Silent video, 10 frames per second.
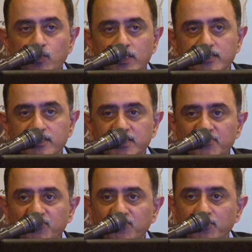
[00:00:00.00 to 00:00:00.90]
worked in
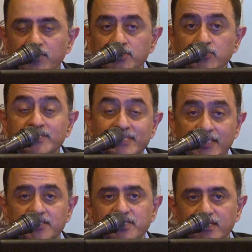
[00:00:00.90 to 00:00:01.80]
India for 4 years with
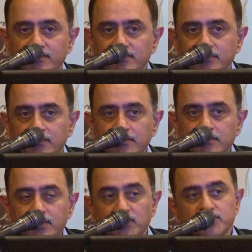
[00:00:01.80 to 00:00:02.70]
Standard Chartered.
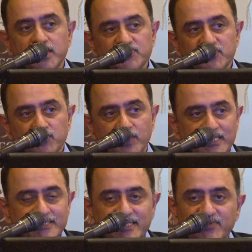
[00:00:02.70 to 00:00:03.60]
Then I was transferred to
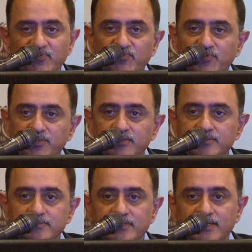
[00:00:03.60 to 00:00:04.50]
Malaysia for 4
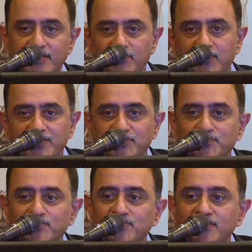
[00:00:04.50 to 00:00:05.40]
years. Then I came back
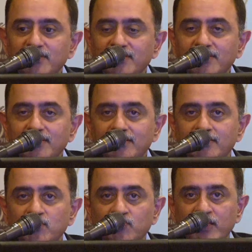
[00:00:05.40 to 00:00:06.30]
to
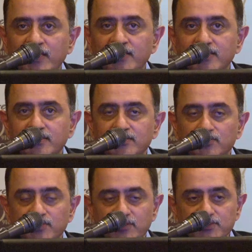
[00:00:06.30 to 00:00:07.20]
Mumbai in
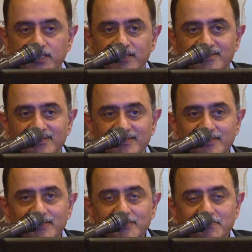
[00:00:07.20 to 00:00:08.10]
2008.
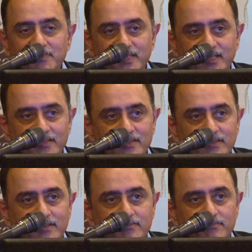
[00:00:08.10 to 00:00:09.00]
Then in
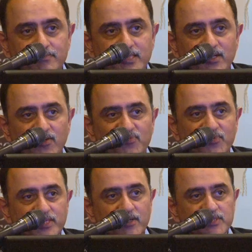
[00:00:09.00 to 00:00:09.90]
the middle of
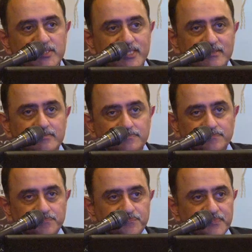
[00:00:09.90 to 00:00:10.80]

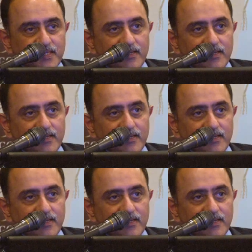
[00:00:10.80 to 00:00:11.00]
2010,